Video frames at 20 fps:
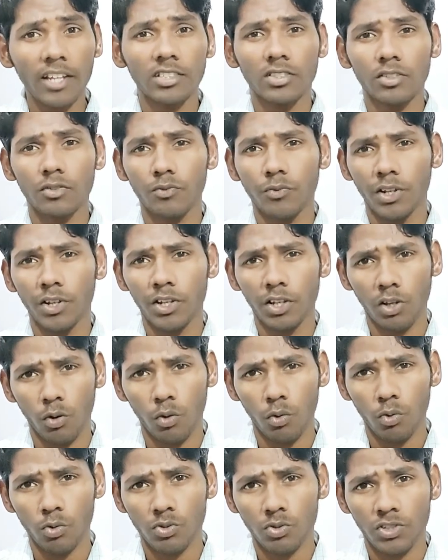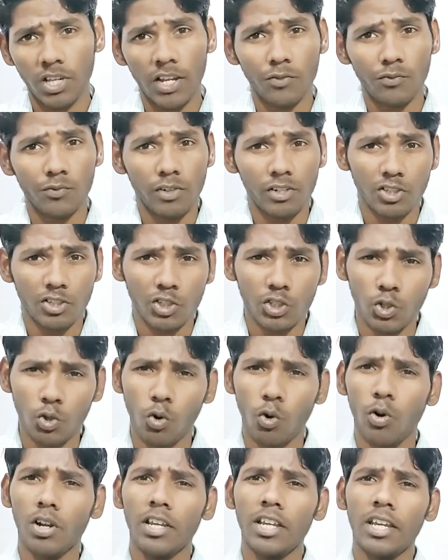of videos that will
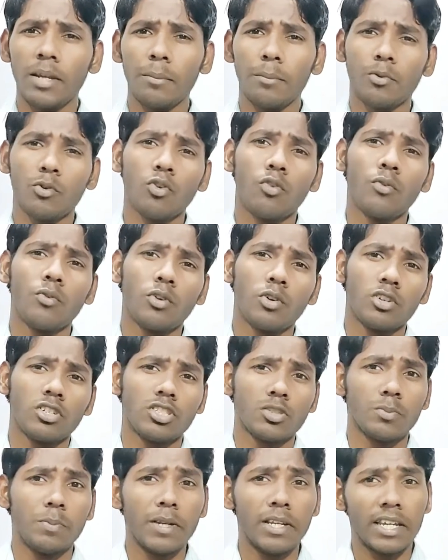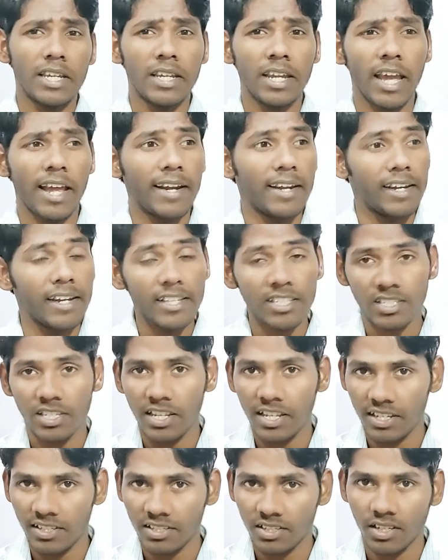surely improve your speaking and
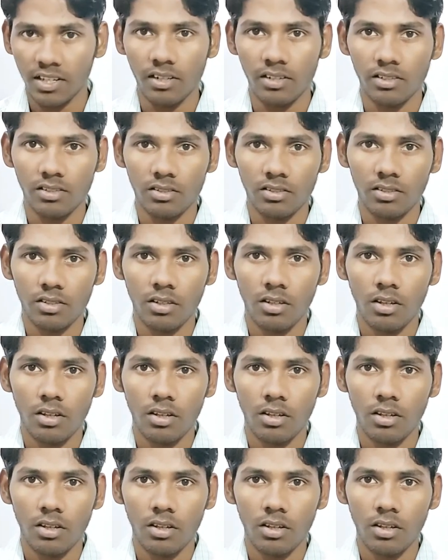listening skills.